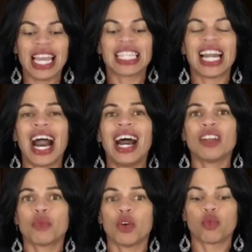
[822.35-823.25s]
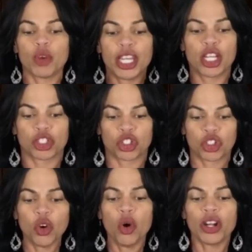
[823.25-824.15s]
And God will
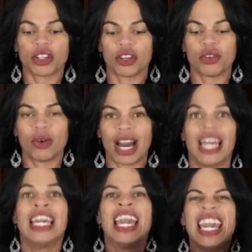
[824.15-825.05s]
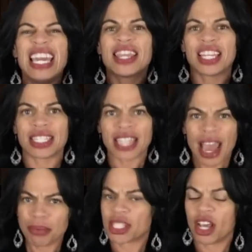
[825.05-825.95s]
reassure you uh, in the
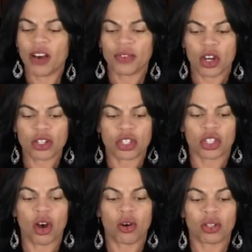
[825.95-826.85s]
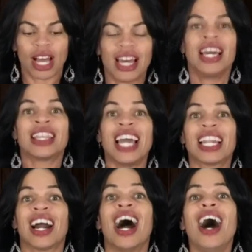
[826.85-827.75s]
depths of your soul uh,
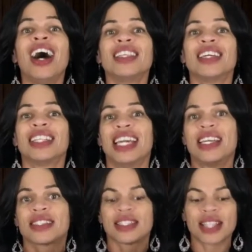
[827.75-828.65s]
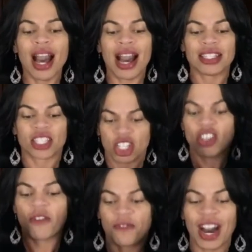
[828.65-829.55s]
that Holland is not
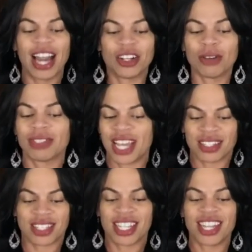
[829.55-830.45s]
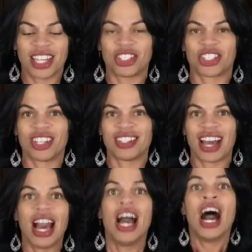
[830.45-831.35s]
your final destination.
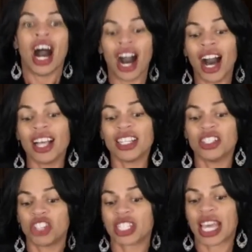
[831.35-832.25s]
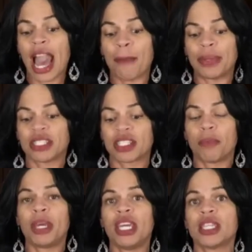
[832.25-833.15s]
Uh, Holland just happens to
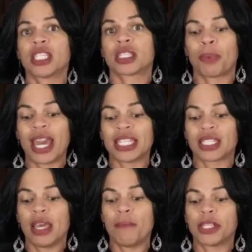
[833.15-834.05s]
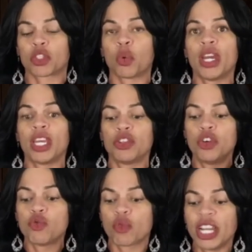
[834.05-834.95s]
be the space in between
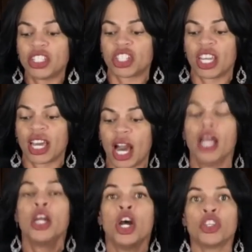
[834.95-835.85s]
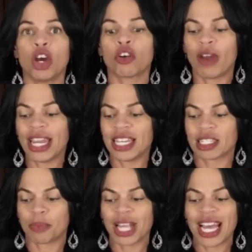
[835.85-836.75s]
you reaching your
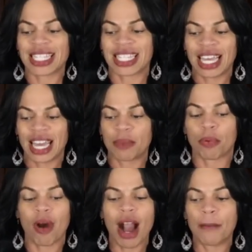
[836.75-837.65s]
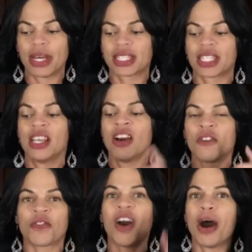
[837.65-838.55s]
greatest blessing and promise
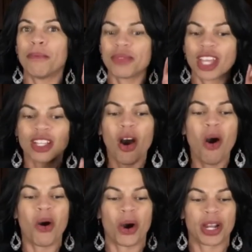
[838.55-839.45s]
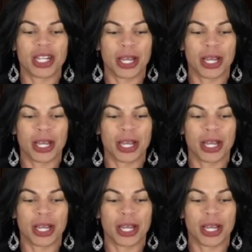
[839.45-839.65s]
from the Lord.